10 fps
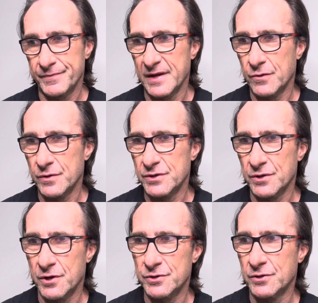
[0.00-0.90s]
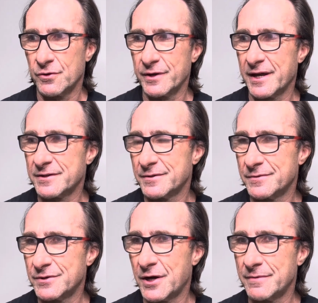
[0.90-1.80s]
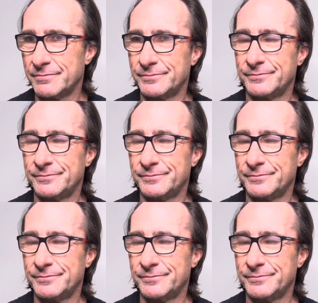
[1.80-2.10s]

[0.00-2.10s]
increase your hydrochloric acid type